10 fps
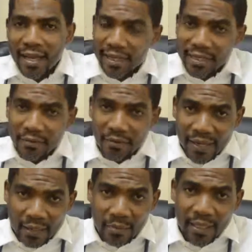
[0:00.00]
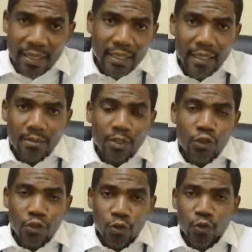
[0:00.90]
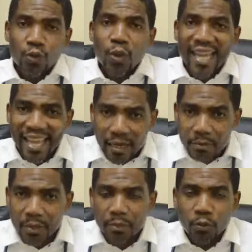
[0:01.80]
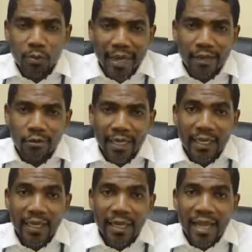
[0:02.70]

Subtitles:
And there's a vitamin that has been shown to help people with migraine,